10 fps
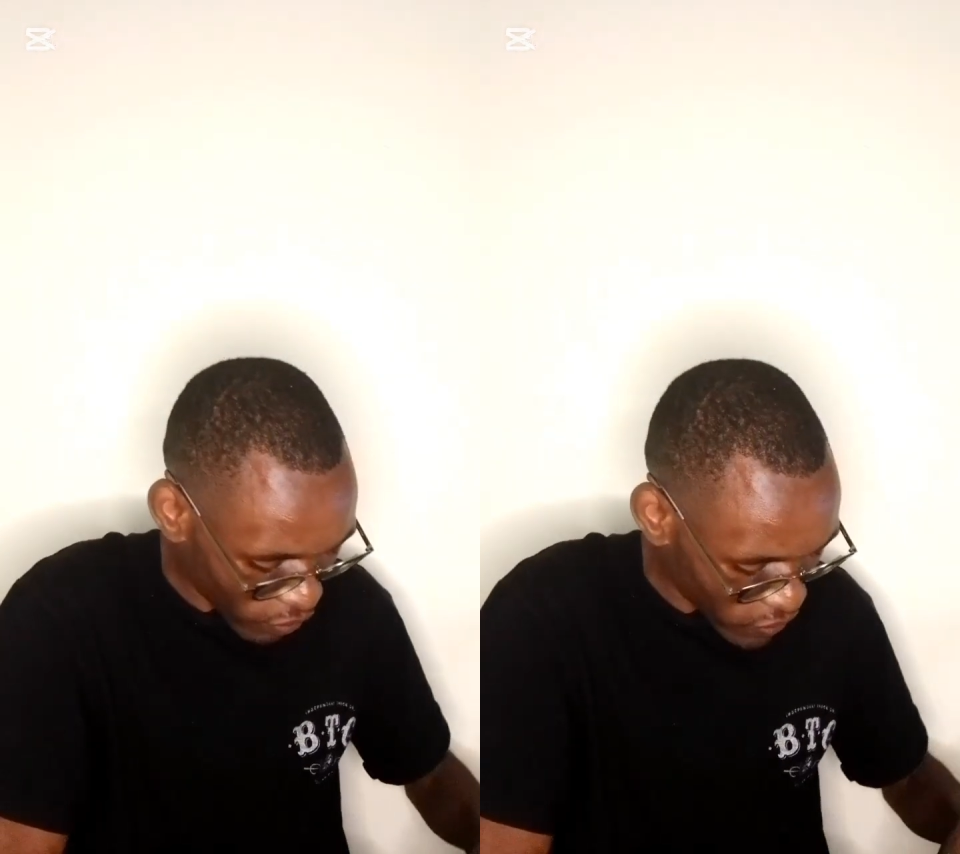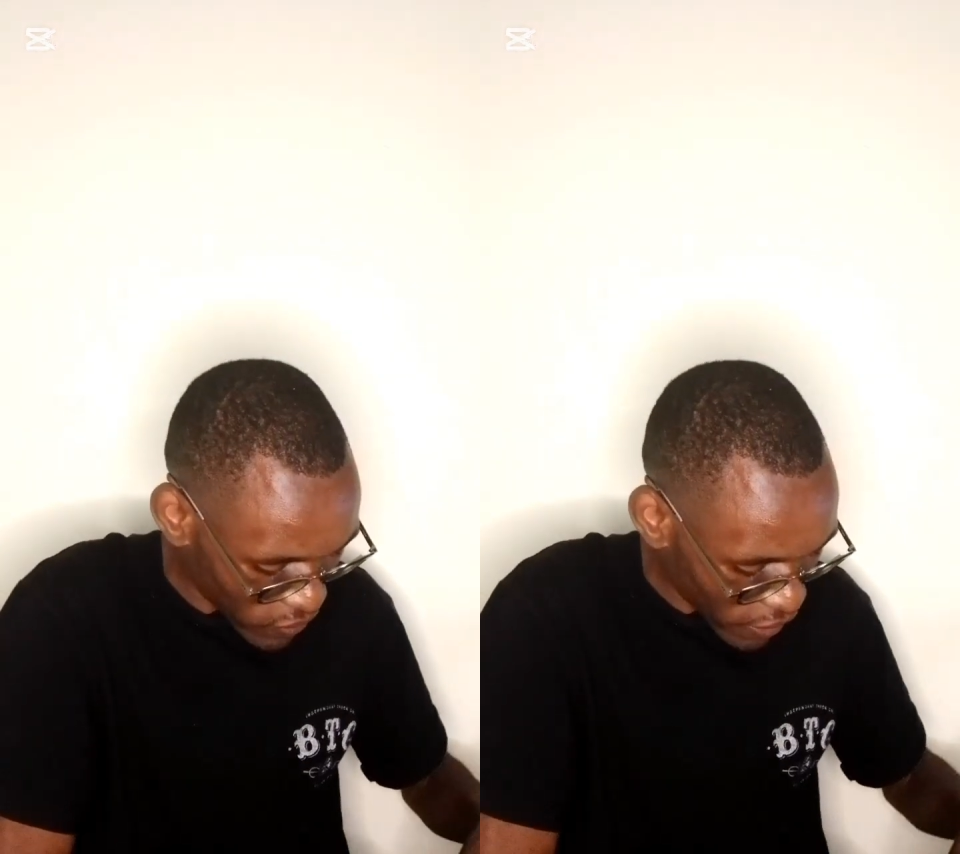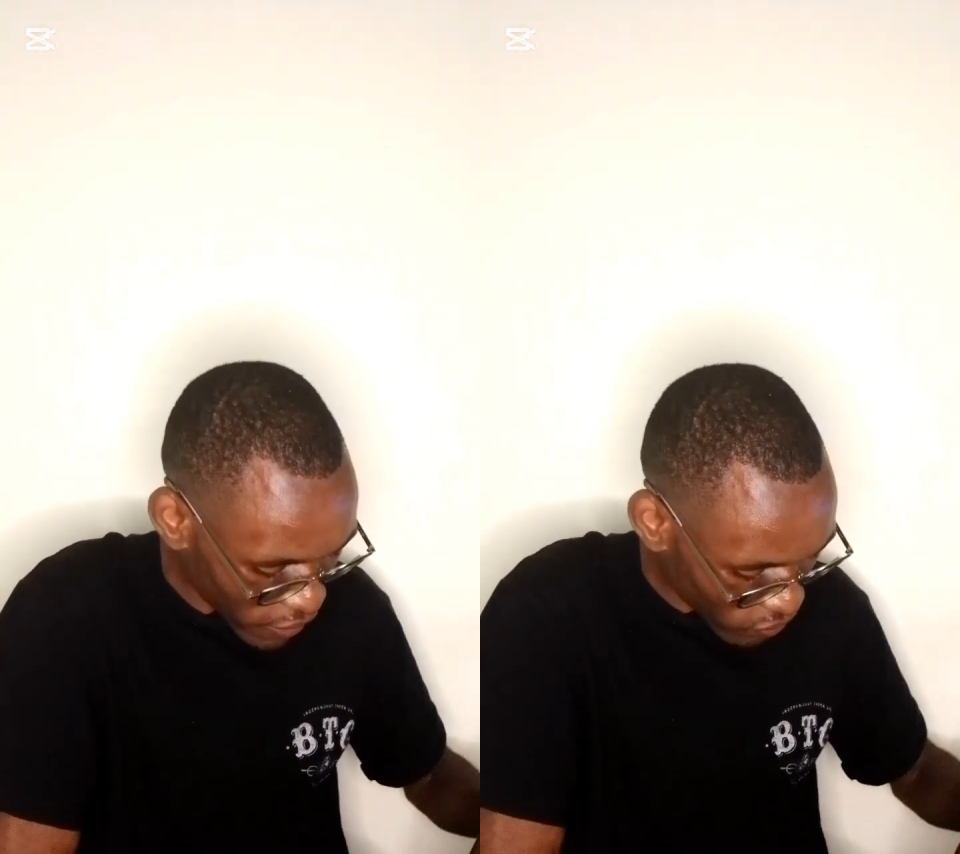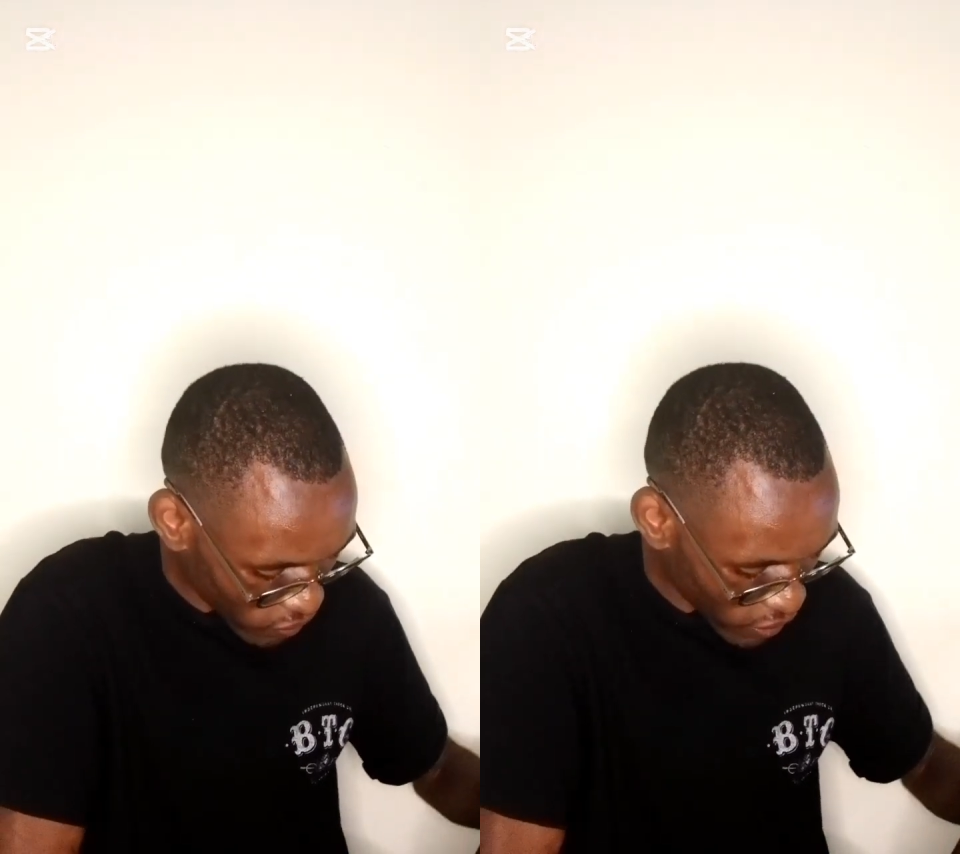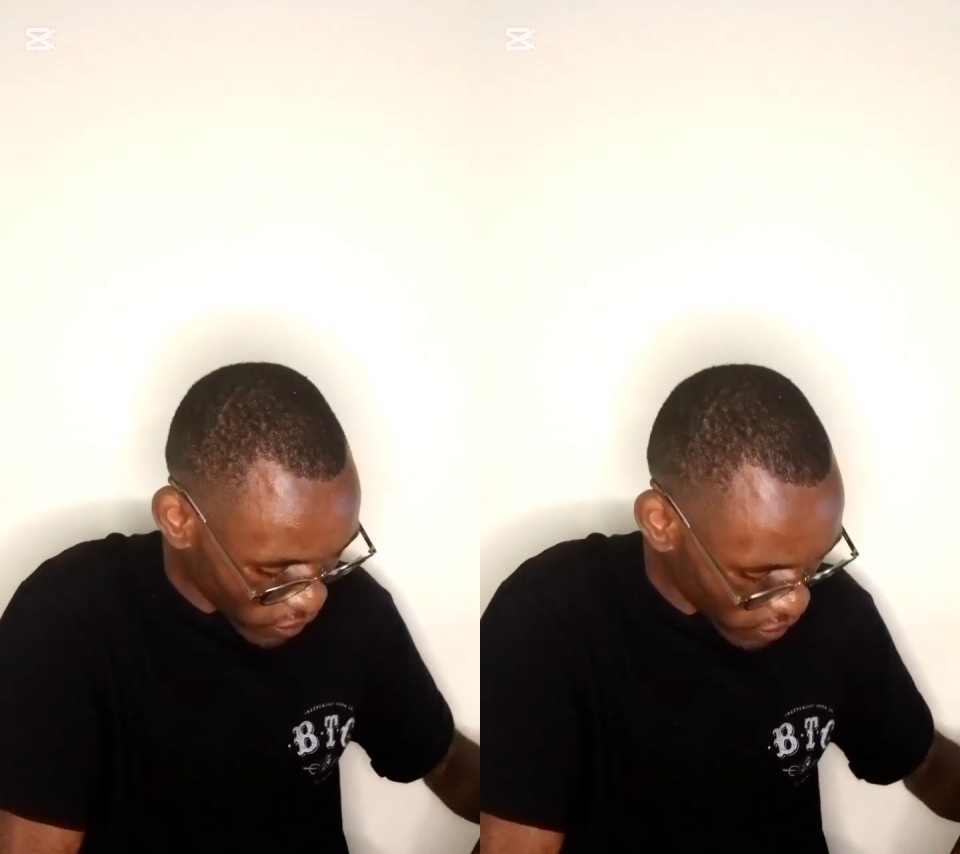The second thing